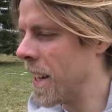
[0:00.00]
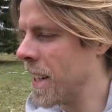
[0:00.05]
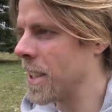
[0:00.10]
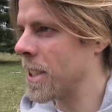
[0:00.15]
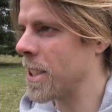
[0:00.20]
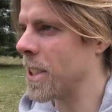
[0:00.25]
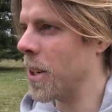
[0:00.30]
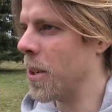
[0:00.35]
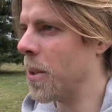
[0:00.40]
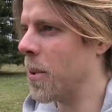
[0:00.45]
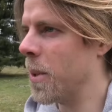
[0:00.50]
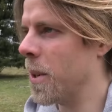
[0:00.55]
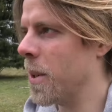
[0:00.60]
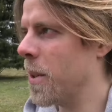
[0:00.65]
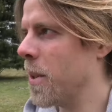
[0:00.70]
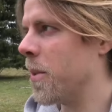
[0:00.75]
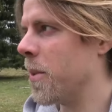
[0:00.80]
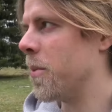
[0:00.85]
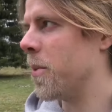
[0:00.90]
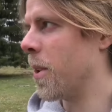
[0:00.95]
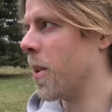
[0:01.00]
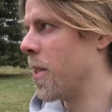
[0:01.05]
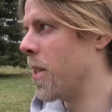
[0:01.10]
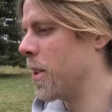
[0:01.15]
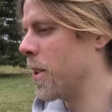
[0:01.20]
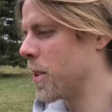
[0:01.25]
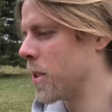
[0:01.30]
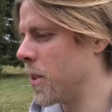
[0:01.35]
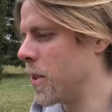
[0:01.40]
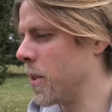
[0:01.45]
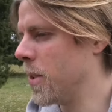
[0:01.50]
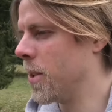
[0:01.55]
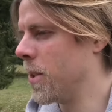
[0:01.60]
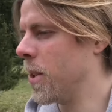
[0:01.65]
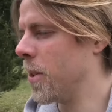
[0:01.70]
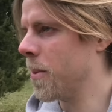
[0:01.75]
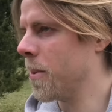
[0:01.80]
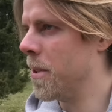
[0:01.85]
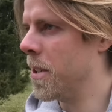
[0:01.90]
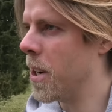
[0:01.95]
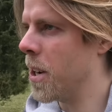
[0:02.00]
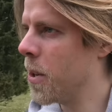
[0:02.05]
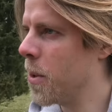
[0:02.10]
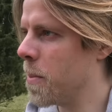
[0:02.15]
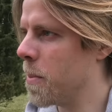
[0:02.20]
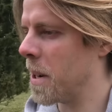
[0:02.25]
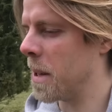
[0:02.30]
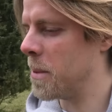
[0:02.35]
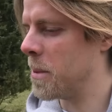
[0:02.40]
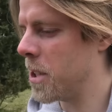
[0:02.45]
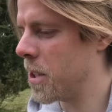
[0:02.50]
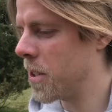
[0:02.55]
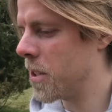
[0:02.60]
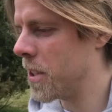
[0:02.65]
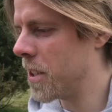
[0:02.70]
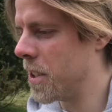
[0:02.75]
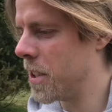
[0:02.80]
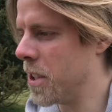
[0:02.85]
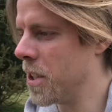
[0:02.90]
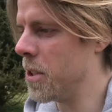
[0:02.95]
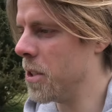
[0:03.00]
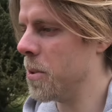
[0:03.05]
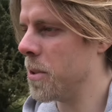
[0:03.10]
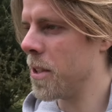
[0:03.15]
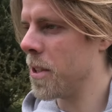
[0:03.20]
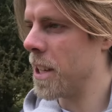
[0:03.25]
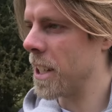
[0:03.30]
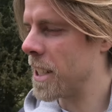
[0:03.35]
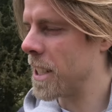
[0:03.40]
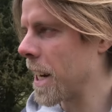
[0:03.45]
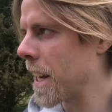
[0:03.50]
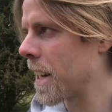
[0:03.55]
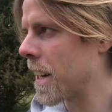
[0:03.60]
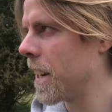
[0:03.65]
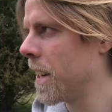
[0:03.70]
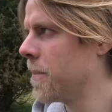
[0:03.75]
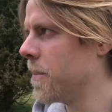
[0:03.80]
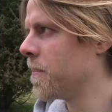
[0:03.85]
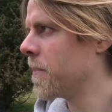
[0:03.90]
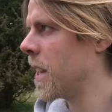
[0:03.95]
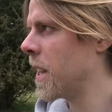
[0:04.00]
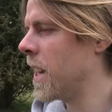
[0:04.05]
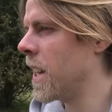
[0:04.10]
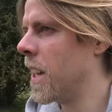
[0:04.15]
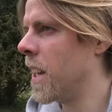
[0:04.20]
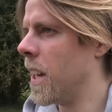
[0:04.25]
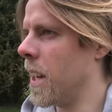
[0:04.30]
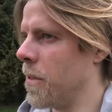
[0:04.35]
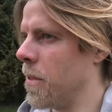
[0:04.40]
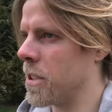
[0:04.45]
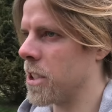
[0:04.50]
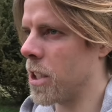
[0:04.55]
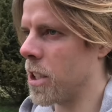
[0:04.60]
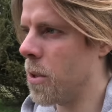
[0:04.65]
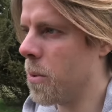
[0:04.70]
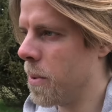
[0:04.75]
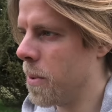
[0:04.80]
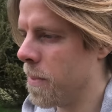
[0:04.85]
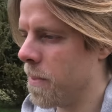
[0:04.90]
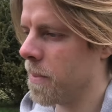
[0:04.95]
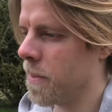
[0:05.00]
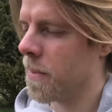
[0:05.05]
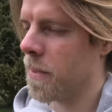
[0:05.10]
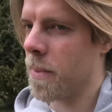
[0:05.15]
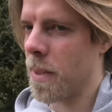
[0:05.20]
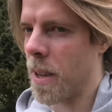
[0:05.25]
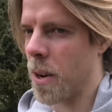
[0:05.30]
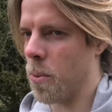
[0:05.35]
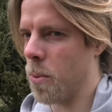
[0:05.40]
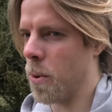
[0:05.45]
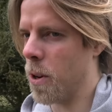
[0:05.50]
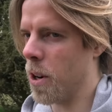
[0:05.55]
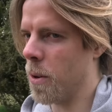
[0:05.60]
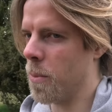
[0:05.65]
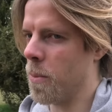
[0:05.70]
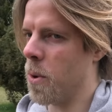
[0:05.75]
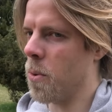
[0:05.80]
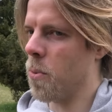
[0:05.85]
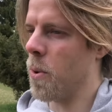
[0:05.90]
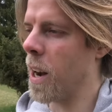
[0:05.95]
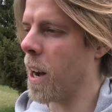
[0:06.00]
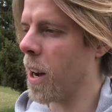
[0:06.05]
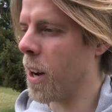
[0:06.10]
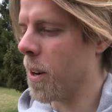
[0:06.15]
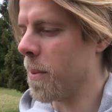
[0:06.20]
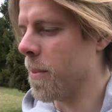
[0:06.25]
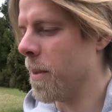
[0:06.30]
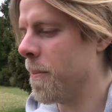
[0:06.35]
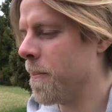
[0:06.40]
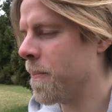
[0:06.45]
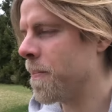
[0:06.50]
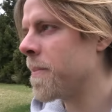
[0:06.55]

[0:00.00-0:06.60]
So, for those of you who don't know, perhaps you're new to the channel. If so, a warm welcome.